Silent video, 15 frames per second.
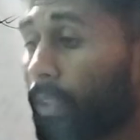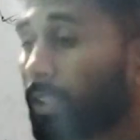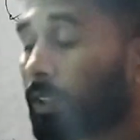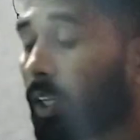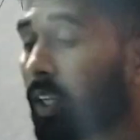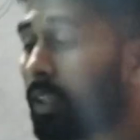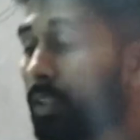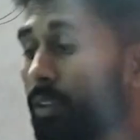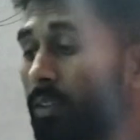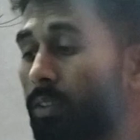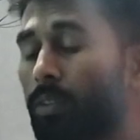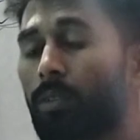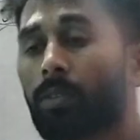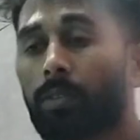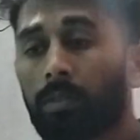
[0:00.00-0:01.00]
means like
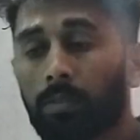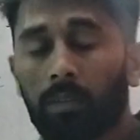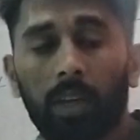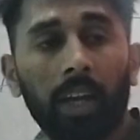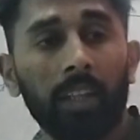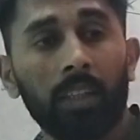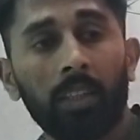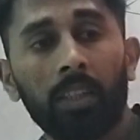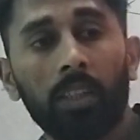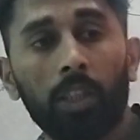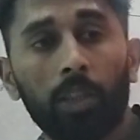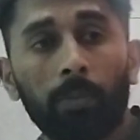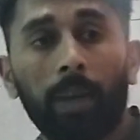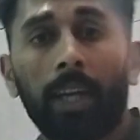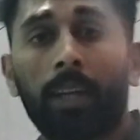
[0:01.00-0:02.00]
I
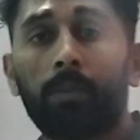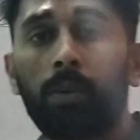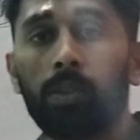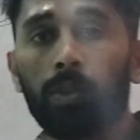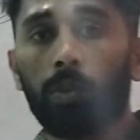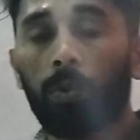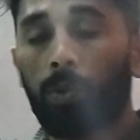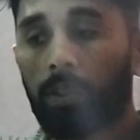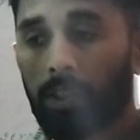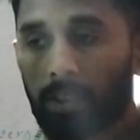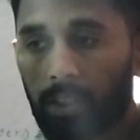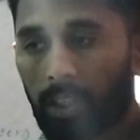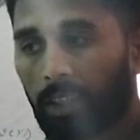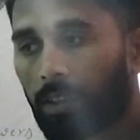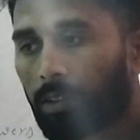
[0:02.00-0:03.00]
think you might have also
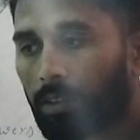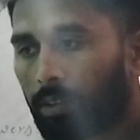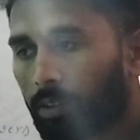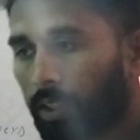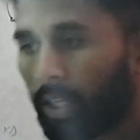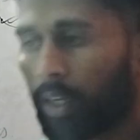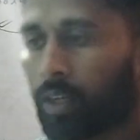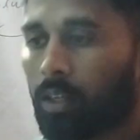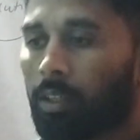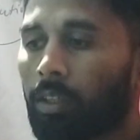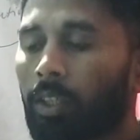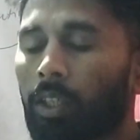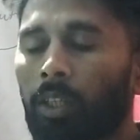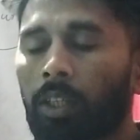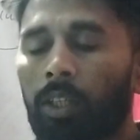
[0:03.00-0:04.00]
noticed that there
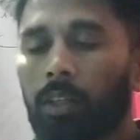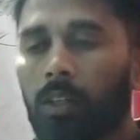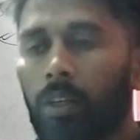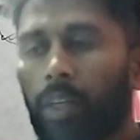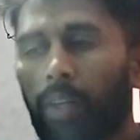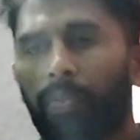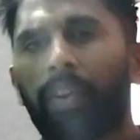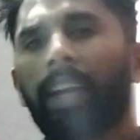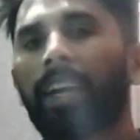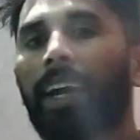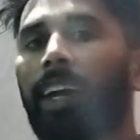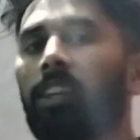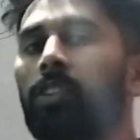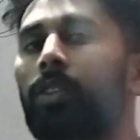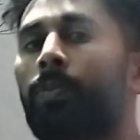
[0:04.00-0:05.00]
are different
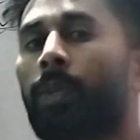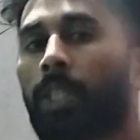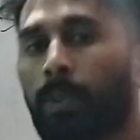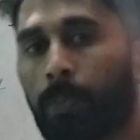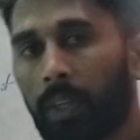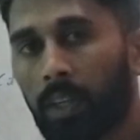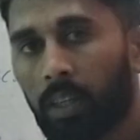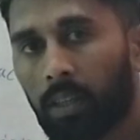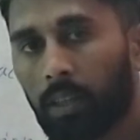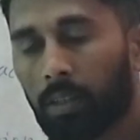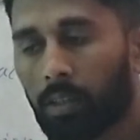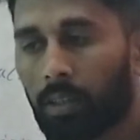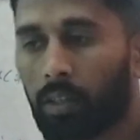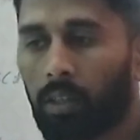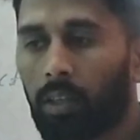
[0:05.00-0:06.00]
kinds of speaker,
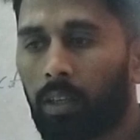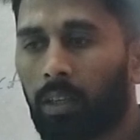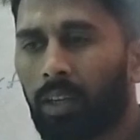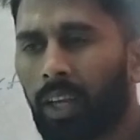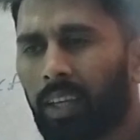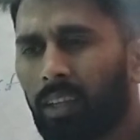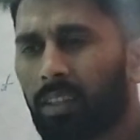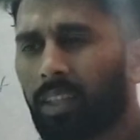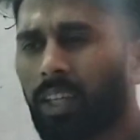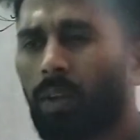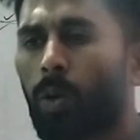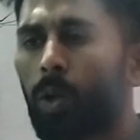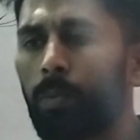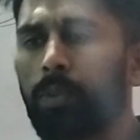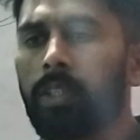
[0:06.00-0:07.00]
like
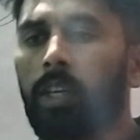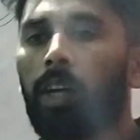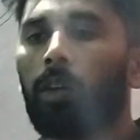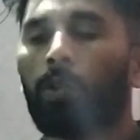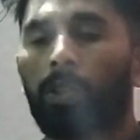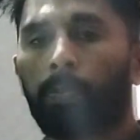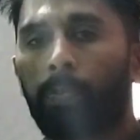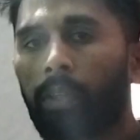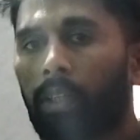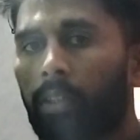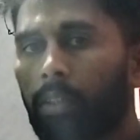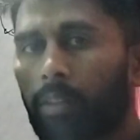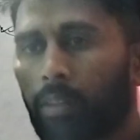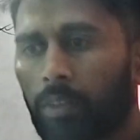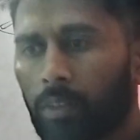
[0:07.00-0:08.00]
they always try to
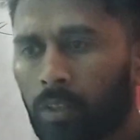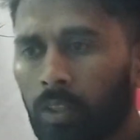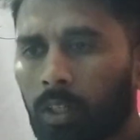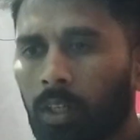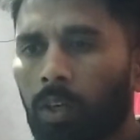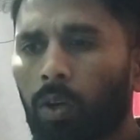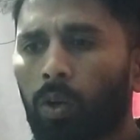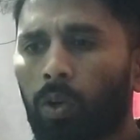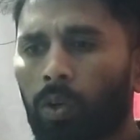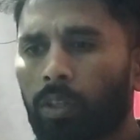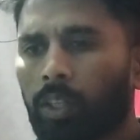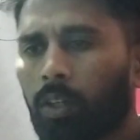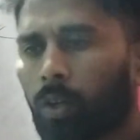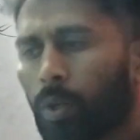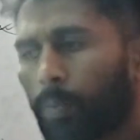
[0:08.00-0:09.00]
speak or
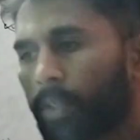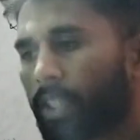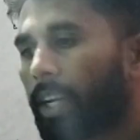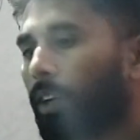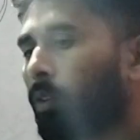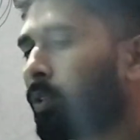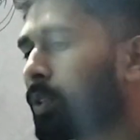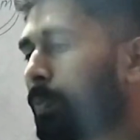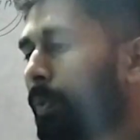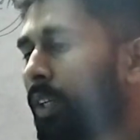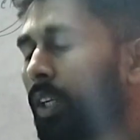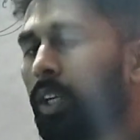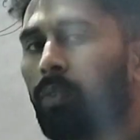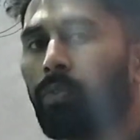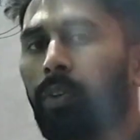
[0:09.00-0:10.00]
they always try to
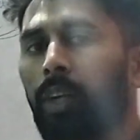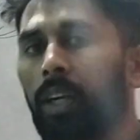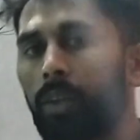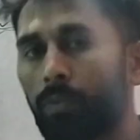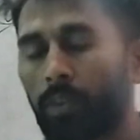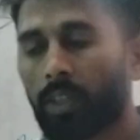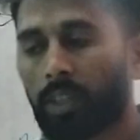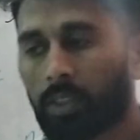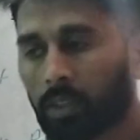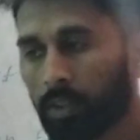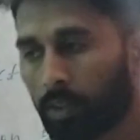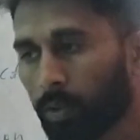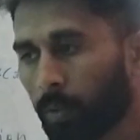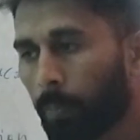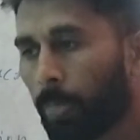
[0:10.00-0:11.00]
speak difficult
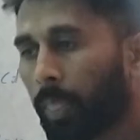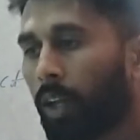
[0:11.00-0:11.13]
words.